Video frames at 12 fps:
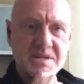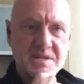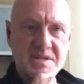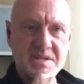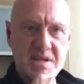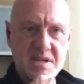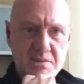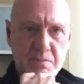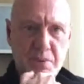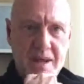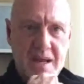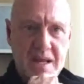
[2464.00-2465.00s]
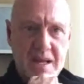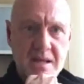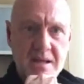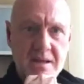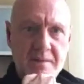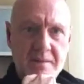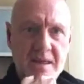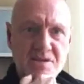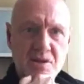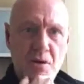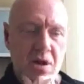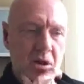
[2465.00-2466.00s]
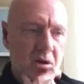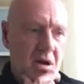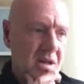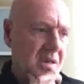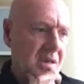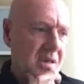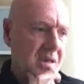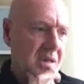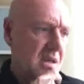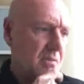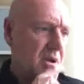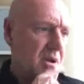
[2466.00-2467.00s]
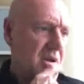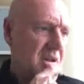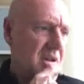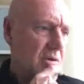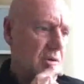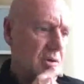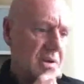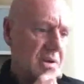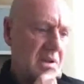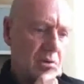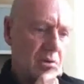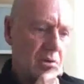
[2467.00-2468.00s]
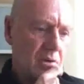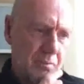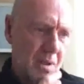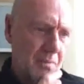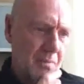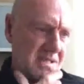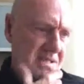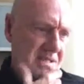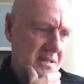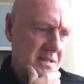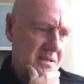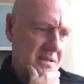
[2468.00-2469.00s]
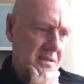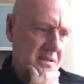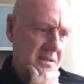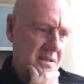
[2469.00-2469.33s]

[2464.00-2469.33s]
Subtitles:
type of succession planning is going on. I think what did he call it? He called it basically